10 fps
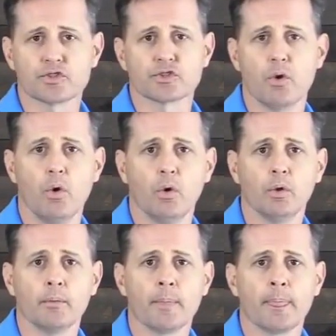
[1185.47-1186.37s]

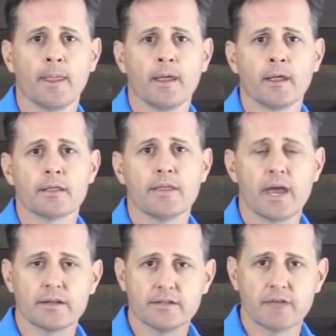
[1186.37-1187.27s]
soul
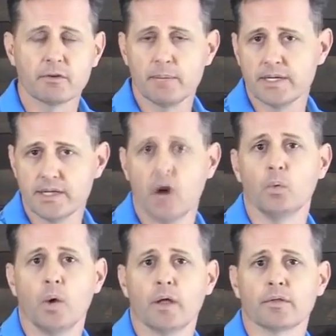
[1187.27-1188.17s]
that has never been
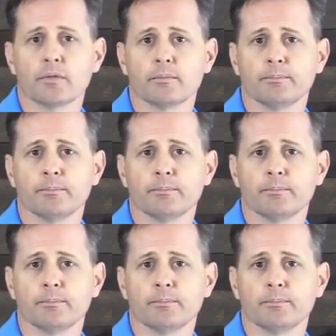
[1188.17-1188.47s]
dealt with.